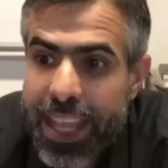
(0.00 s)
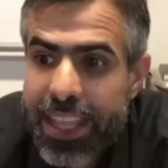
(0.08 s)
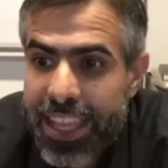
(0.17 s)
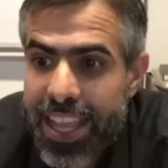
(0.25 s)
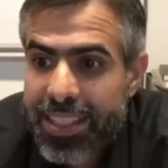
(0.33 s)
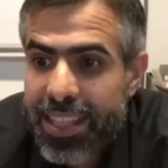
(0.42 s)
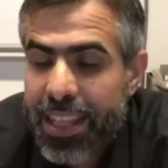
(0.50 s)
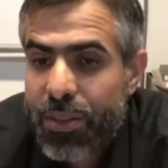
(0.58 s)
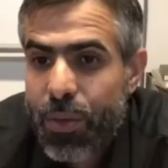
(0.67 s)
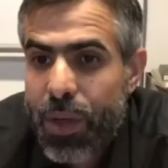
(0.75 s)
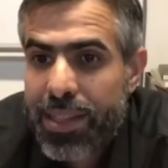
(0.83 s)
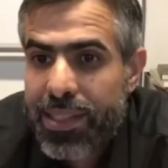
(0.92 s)
yes,
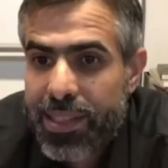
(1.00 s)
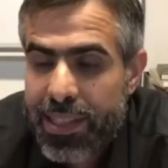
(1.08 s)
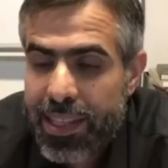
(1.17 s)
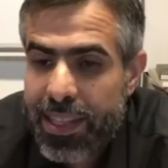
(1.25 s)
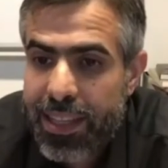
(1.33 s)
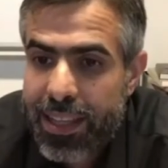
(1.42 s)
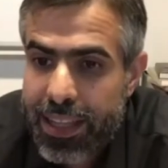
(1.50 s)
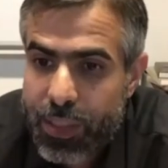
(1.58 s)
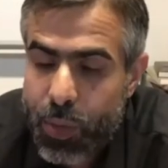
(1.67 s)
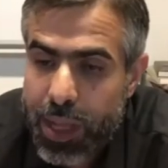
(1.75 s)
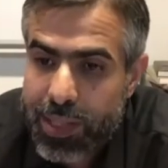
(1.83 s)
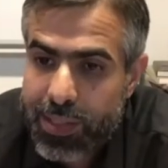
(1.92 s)
it
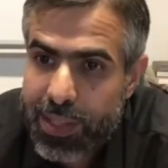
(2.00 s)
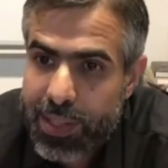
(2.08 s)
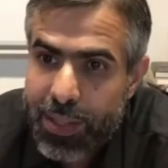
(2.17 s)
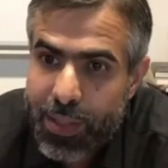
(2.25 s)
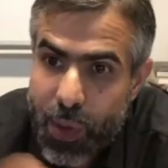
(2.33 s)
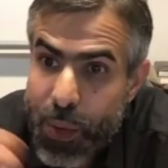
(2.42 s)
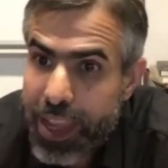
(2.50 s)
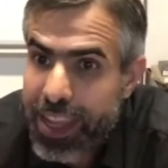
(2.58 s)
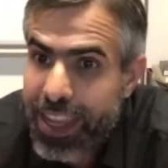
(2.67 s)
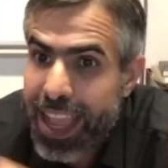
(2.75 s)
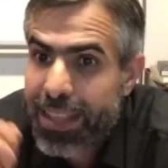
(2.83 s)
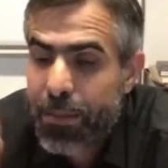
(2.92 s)
was
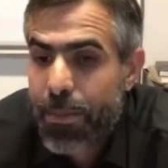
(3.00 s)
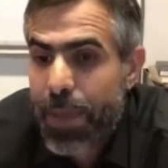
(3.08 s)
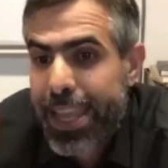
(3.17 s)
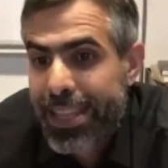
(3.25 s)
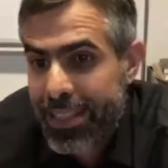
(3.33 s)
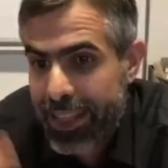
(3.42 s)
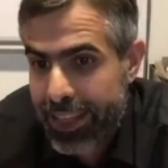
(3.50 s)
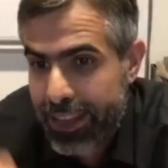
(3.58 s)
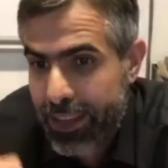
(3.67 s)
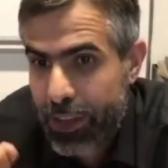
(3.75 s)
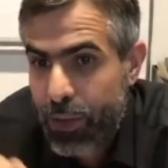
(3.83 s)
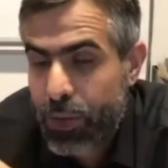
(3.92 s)
drawing and painting
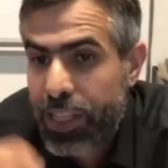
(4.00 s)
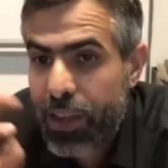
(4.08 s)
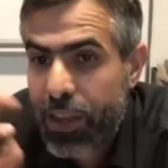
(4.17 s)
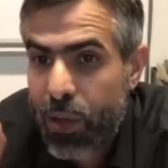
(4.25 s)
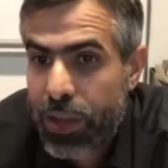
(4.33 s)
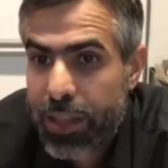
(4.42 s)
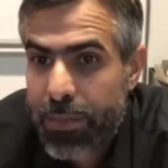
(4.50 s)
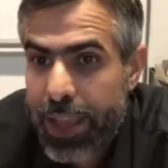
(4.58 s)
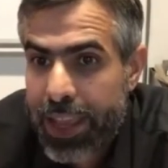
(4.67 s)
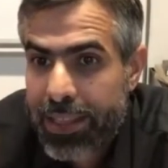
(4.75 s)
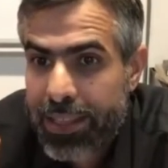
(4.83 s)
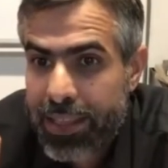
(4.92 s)
using oil
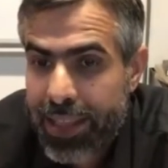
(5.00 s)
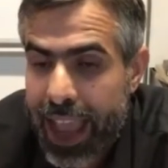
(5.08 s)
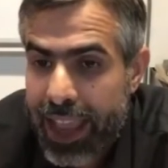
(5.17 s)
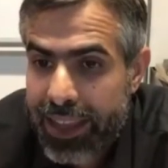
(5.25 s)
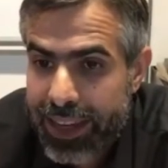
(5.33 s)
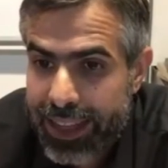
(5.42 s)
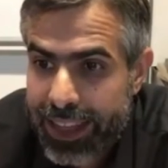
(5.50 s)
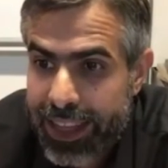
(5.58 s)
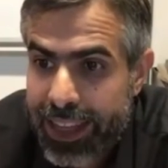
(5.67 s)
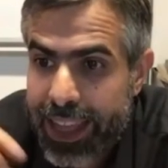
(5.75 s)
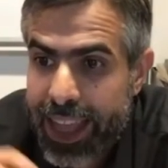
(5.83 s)
paint and acrylic.